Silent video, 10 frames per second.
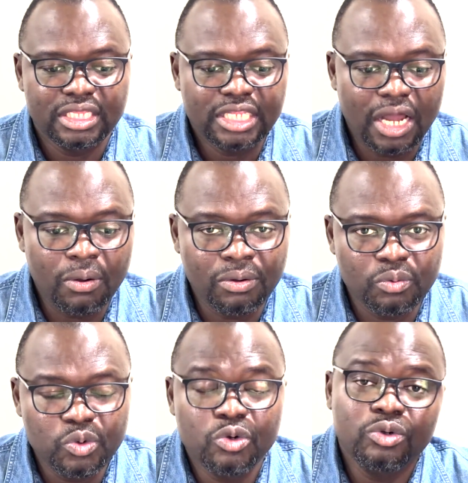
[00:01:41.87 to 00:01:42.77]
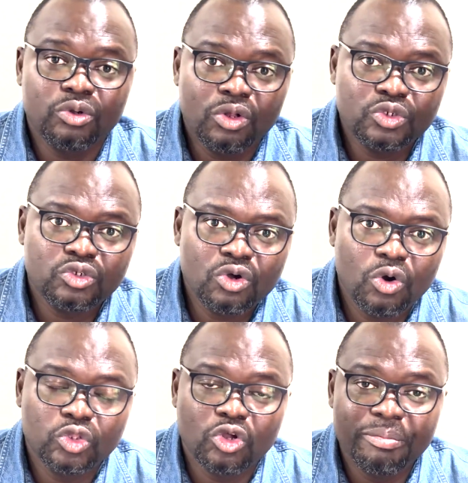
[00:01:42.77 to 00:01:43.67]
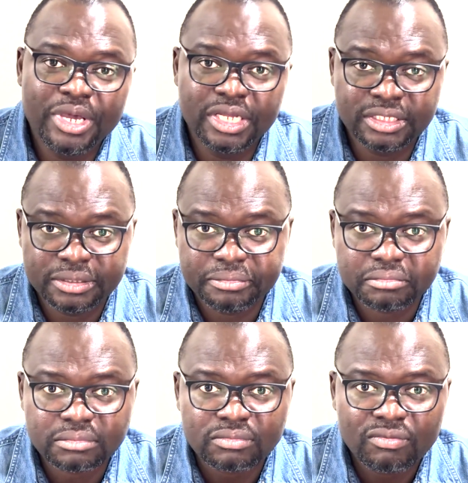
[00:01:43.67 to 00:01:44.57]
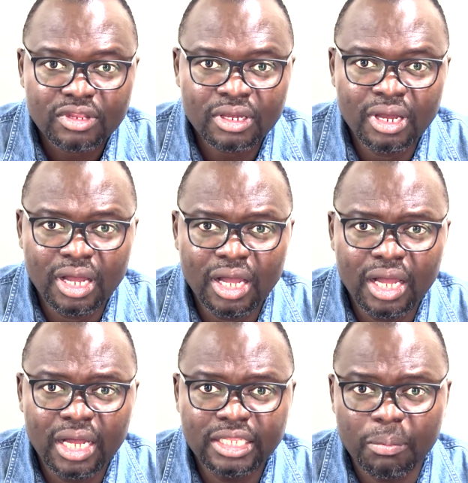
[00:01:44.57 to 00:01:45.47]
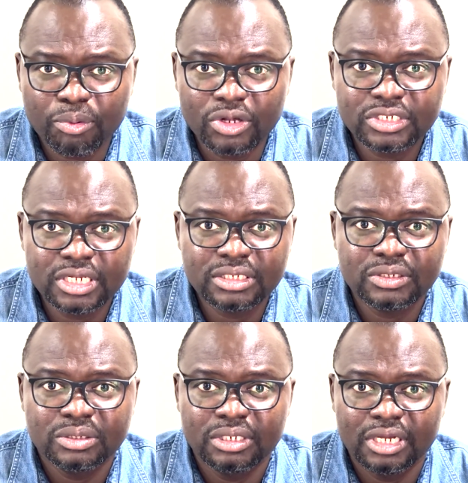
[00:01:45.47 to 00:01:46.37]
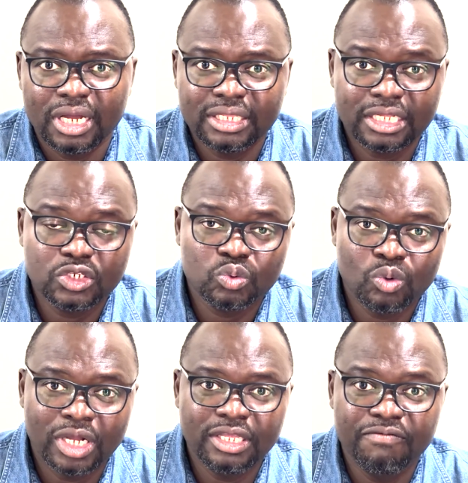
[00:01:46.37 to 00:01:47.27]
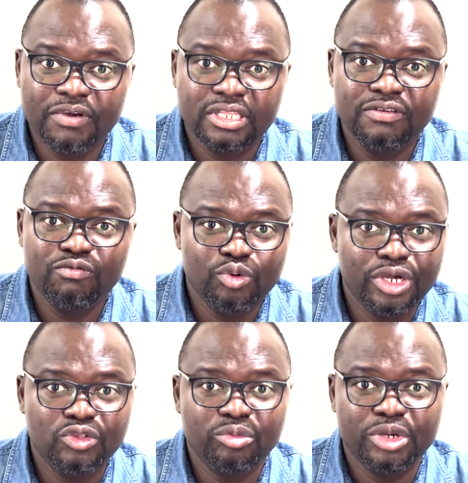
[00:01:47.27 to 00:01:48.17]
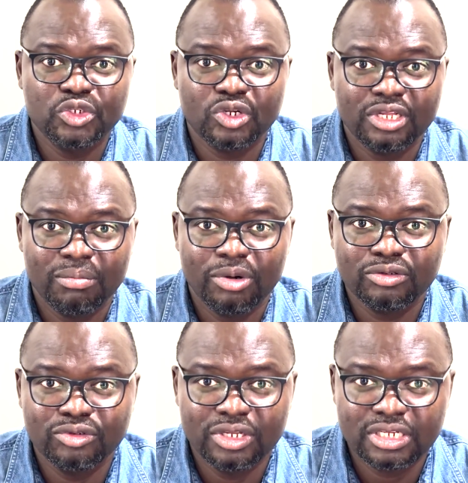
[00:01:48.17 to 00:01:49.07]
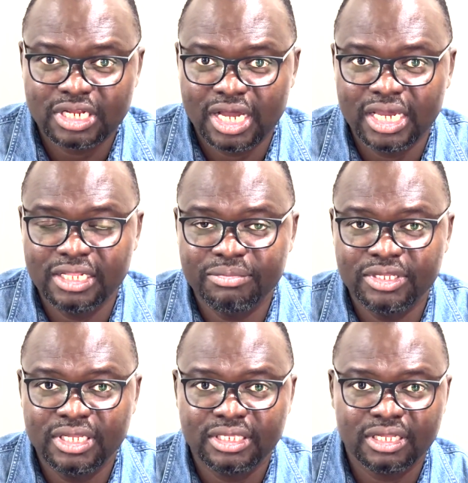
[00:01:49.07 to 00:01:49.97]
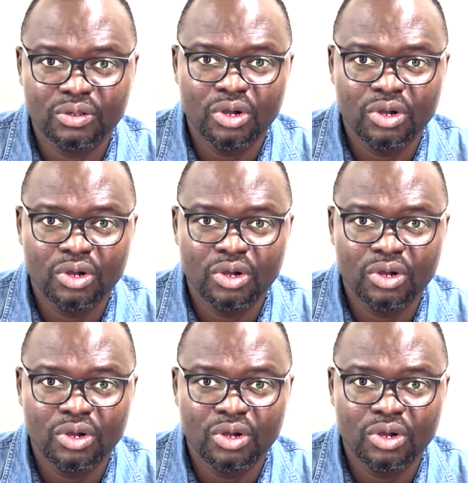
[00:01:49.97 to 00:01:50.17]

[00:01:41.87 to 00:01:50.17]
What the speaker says: Now, we could also automate the process. That is one effective way to make sure that bottlenecks are eliminated.